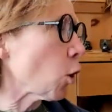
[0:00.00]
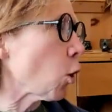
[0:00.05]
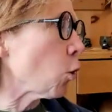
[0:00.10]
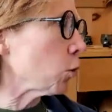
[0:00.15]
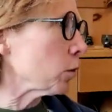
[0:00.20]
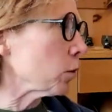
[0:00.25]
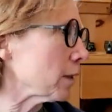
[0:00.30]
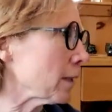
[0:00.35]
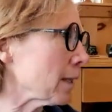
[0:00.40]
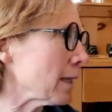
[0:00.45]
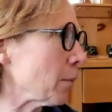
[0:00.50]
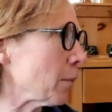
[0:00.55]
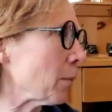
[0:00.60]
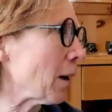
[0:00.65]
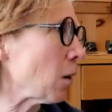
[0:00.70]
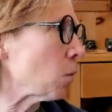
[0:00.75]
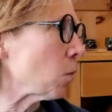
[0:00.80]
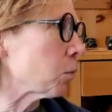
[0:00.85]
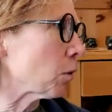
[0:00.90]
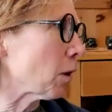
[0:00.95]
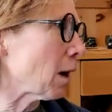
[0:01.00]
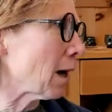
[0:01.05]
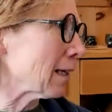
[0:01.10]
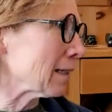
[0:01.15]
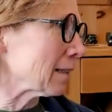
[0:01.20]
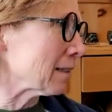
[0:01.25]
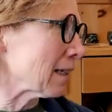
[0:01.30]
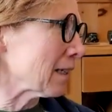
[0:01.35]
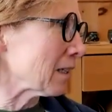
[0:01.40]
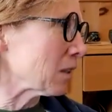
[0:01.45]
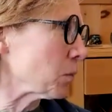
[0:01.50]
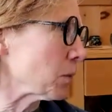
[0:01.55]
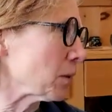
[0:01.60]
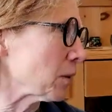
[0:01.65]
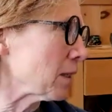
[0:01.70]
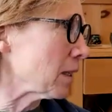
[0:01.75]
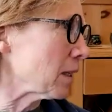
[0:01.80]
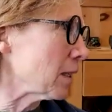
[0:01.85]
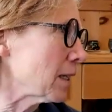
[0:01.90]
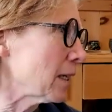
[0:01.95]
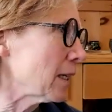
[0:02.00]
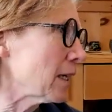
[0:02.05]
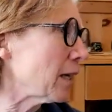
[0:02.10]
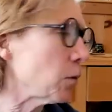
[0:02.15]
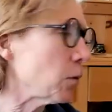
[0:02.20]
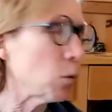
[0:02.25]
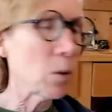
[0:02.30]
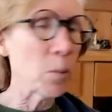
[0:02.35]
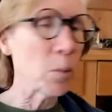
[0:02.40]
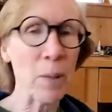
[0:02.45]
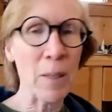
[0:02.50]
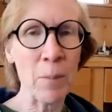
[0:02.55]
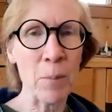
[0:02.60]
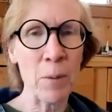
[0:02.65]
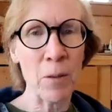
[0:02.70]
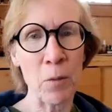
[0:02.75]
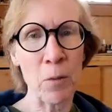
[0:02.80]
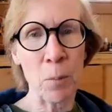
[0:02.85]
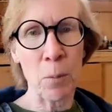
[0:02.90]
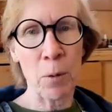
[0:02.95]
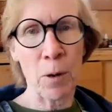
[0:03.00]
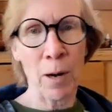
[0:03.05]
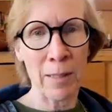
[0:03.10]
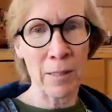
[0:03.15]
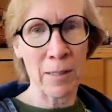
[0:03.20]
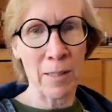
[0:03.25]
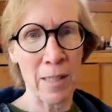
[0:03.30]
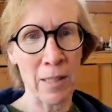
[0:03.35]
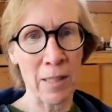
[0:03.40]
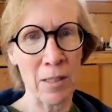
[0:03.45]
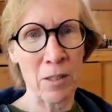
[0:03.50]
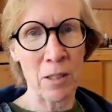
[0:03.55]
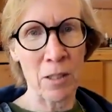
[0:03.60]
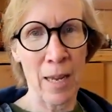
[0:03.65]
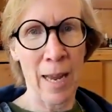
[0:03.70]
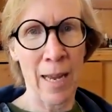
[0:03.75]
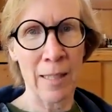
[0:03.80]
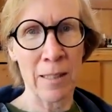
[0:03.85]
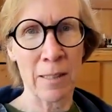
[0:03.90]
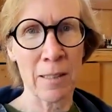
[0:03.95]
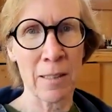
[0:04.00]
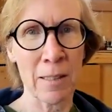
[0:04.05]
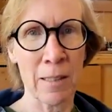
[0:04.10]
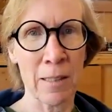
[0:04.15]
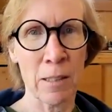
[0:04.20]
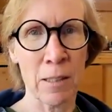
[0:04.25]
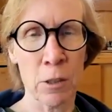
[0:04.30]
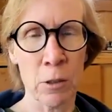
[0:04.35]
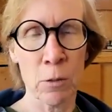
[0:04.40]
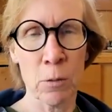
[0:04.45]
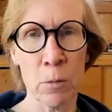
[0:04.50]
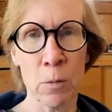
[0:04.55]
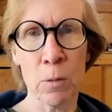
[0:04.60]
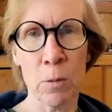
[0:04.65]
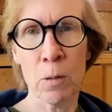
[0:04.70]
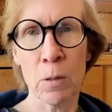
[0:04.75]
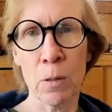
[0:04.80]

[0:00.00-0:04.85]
only about process, but it would be a bit of a process to ask to